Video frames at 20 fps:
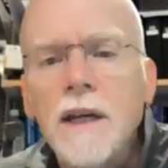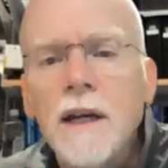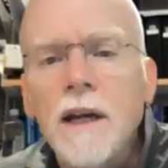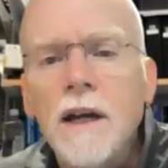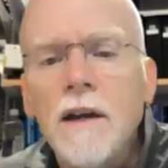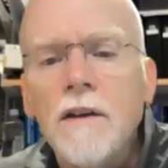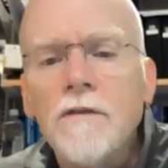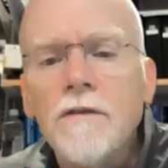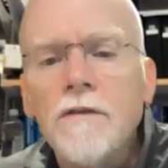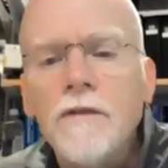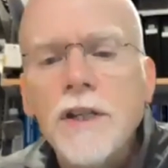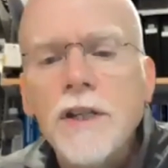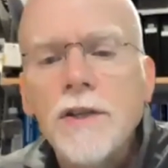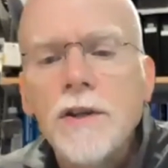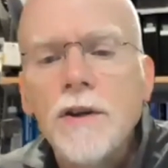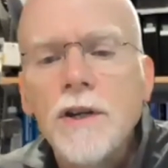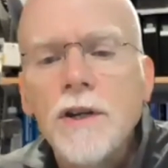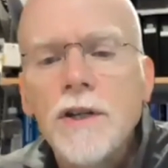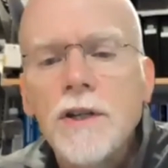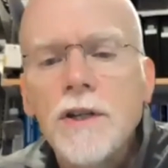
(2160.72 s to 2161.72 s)
of
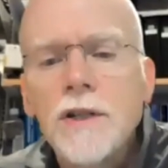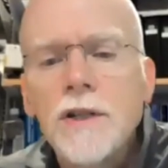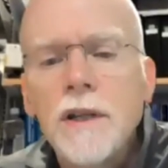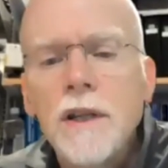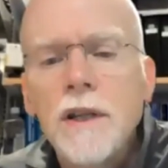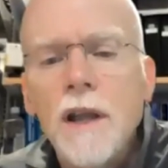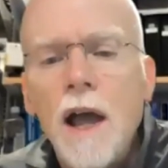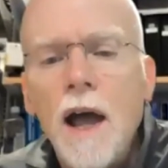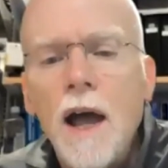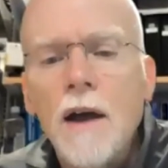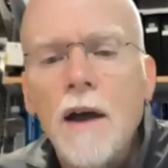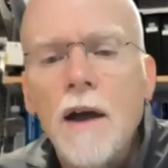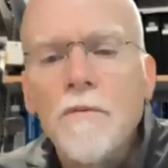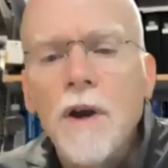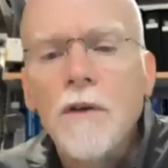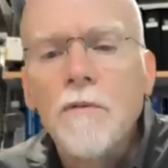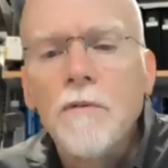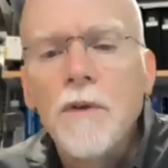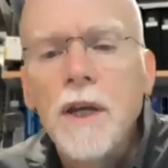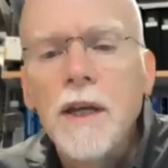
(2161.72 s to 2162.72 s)
research
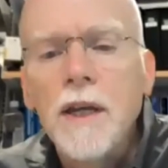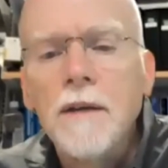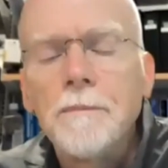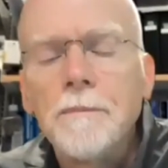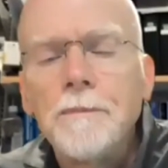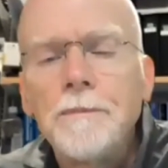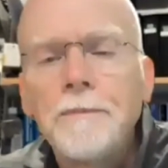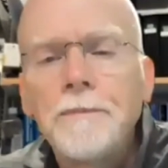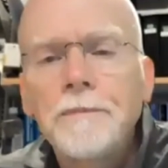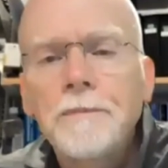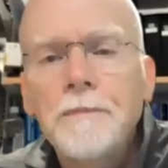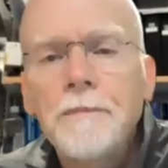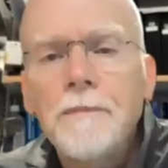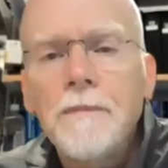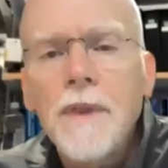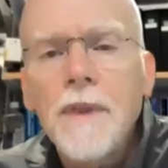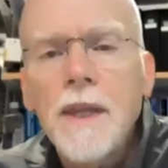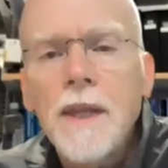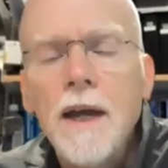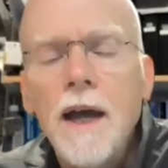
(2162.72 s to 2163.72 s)
where we
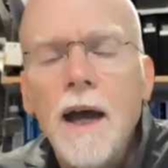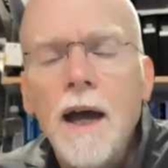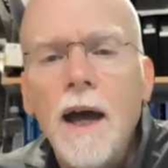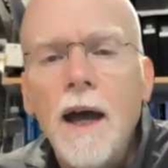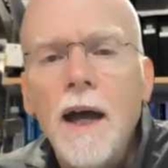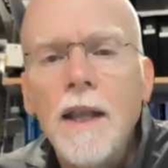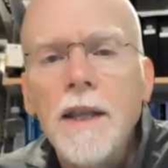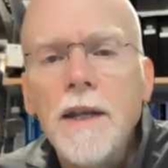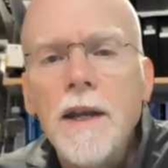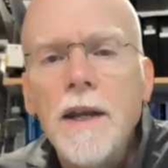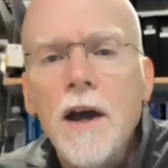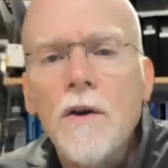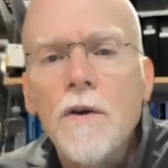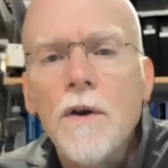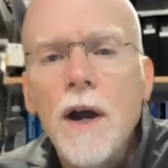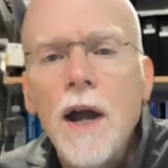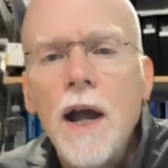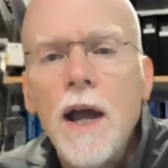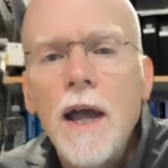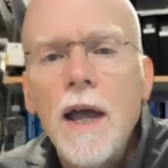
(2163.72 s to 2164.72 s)
know
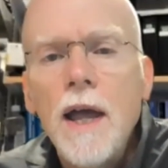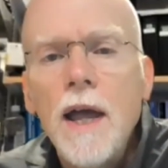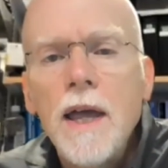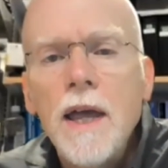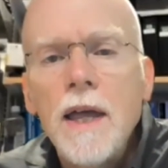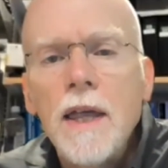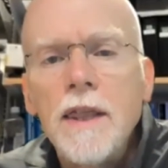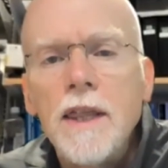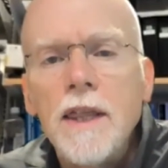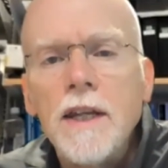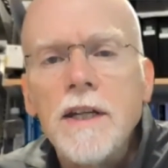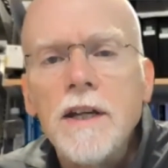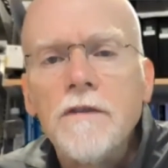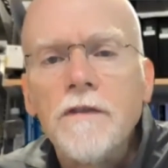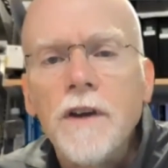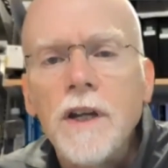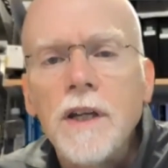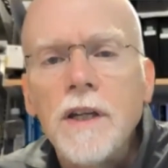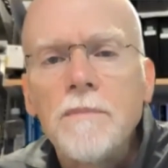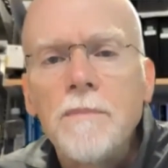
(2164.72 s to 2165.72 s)
the
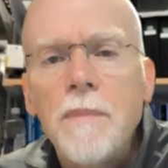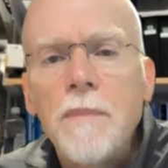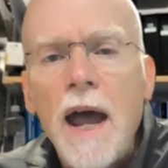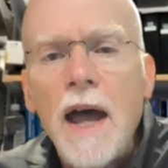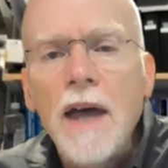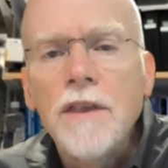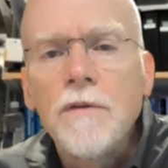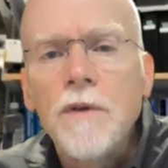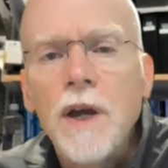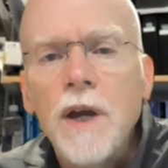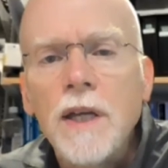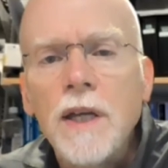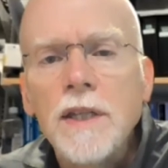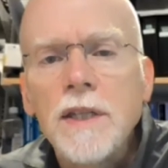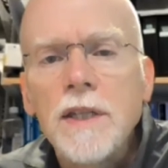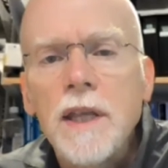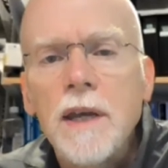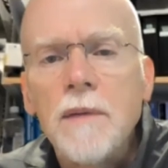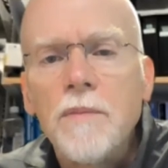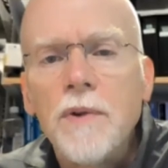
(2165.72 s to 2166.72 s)
different pathways
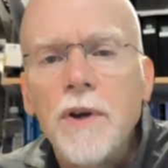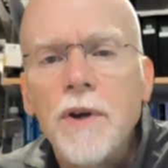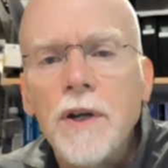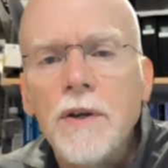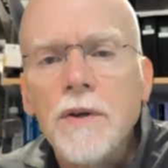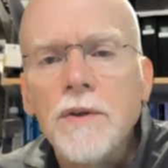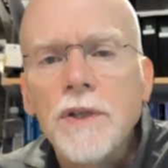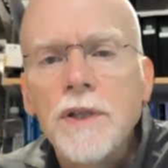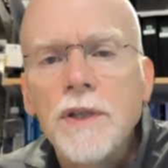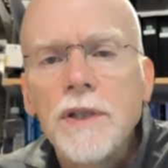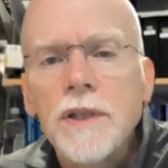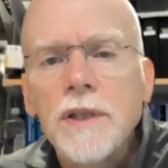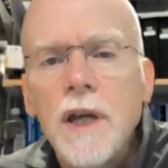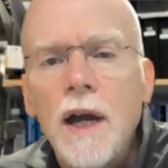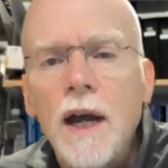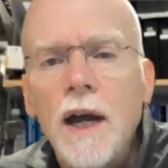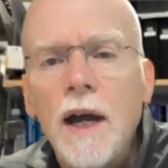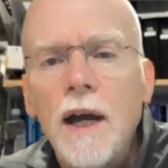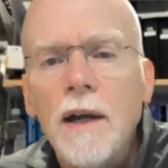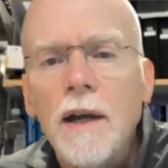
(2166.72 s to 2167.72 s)
that produce
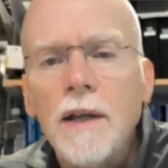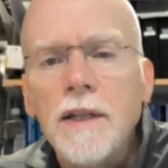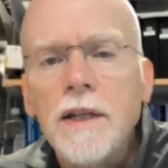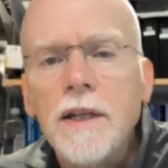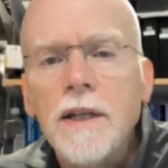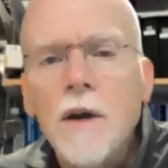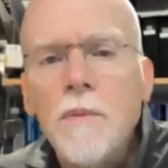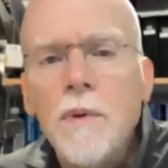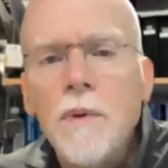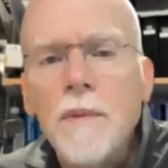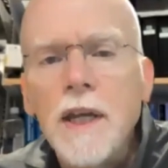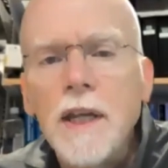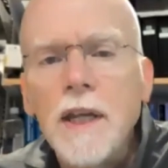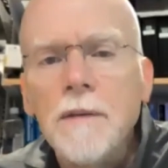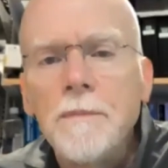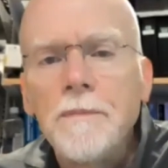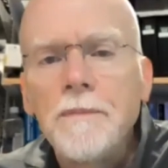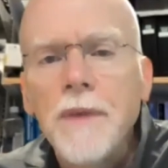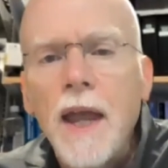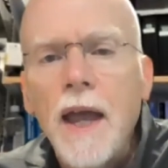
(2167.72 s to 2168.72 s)
dopamine
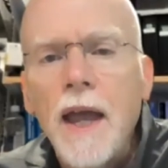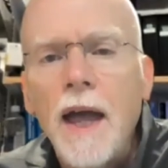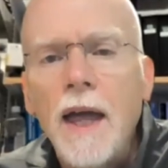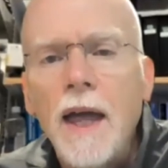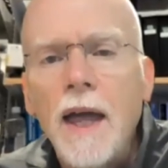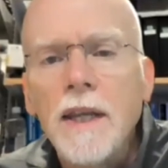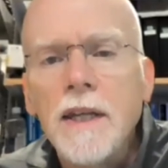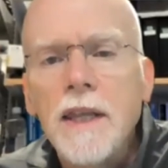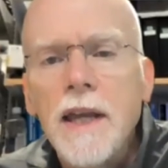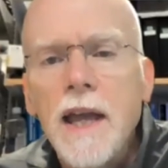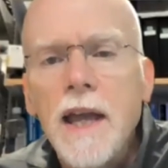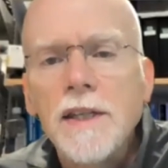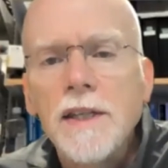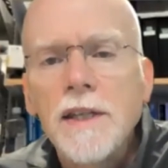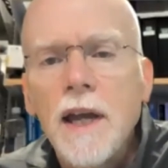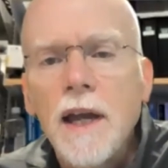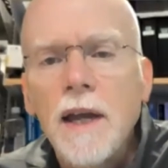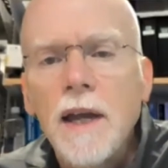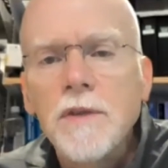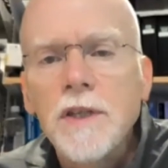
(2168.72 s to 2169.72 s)
and the
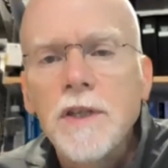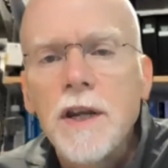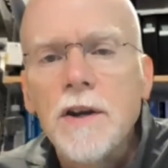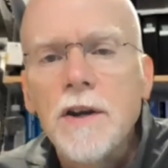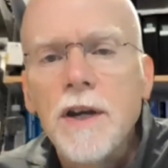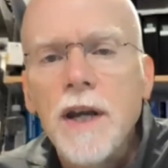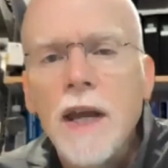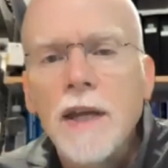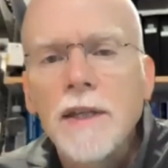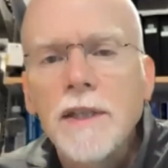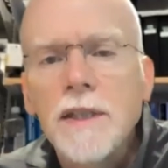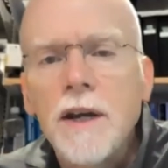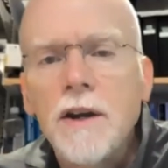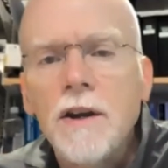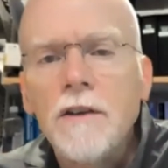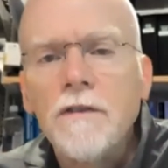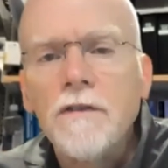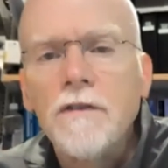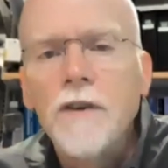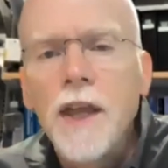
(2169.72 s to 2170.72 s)
enzymes that are
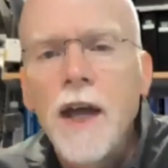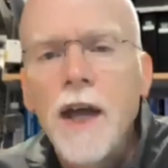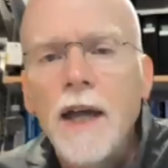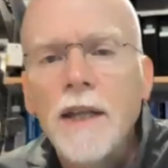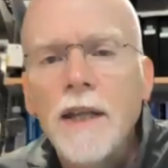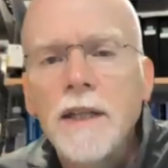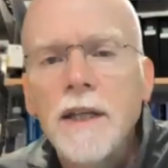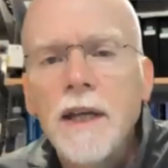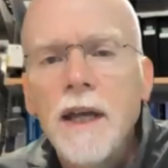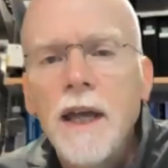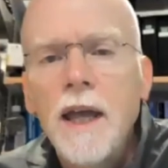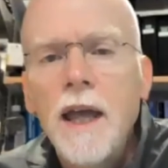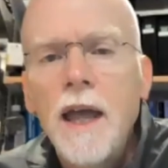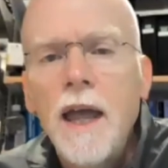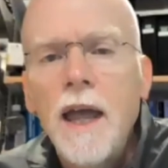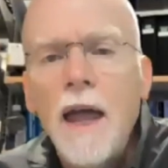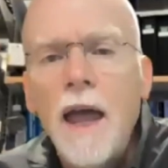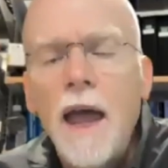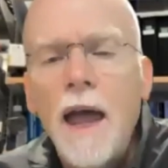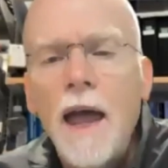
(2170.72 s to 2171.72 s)
necessary for that.
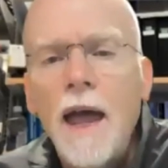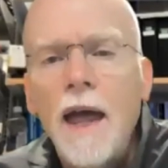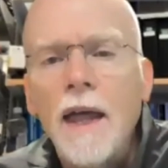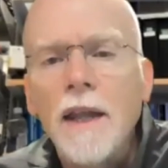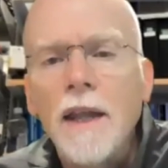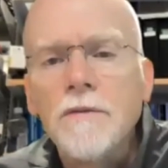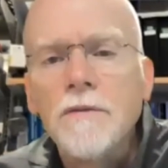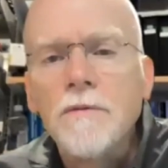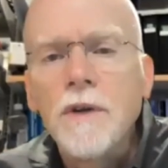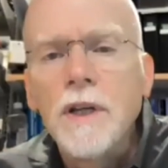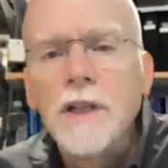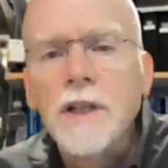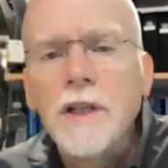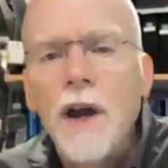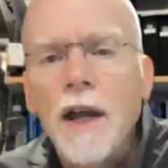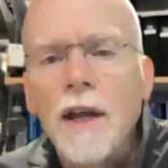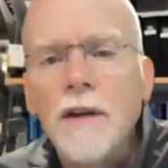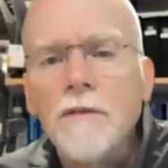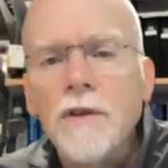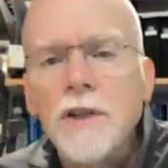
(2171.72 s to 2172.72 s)
And we try
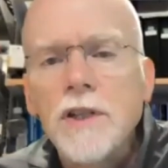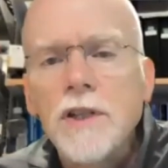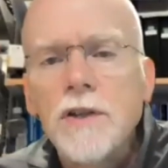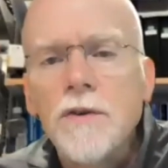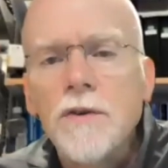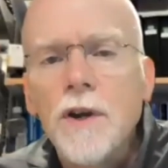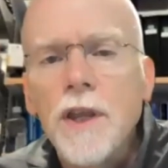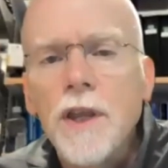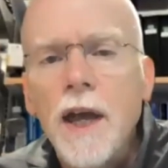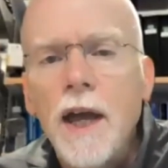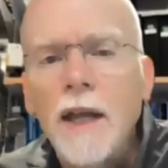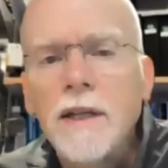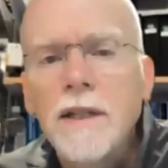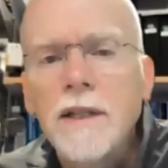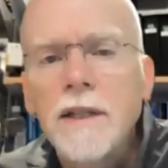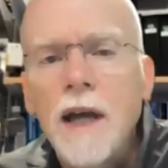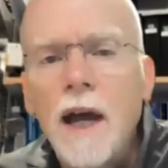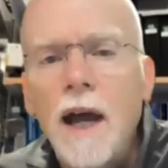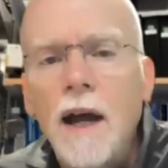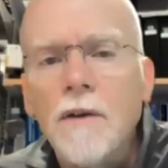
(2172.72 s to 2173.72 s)
and restore that
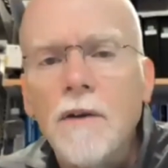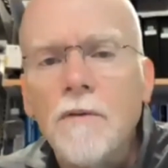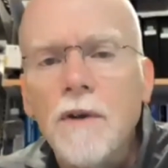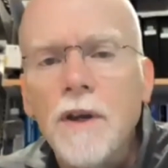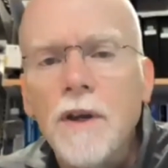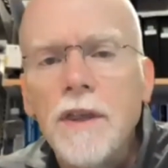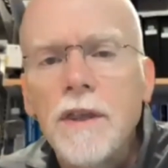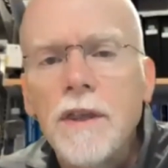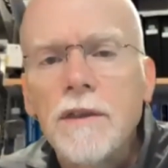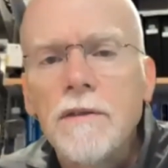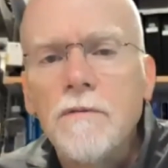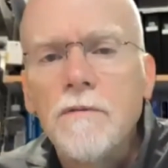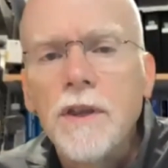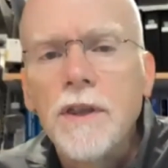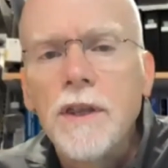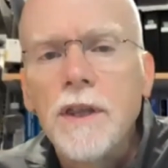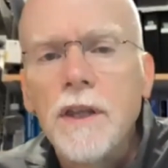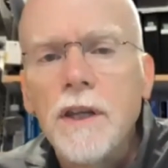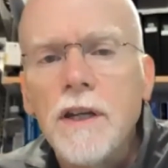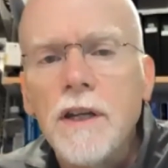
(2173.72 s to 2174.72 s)
with
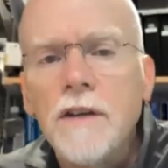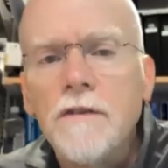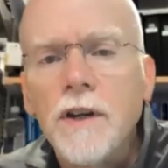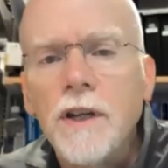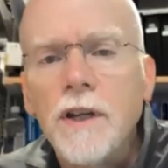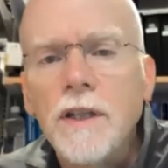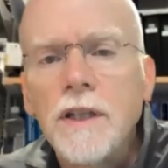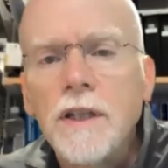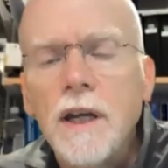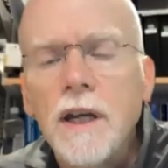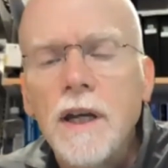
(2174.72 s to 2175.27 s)
the different